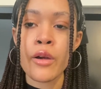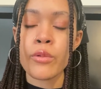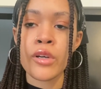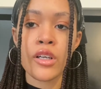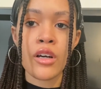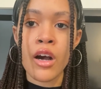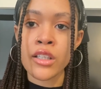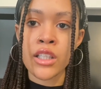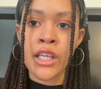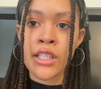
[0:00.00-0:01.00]

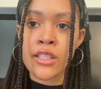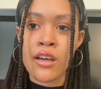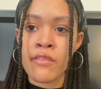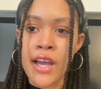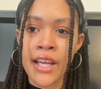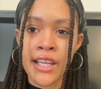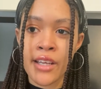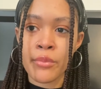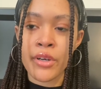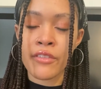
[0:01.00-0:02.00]
regardless of any
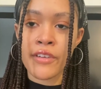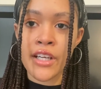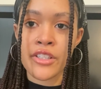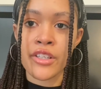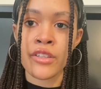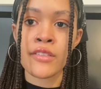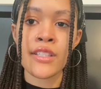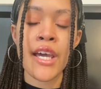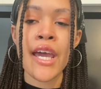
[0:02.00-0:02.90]
imperfections.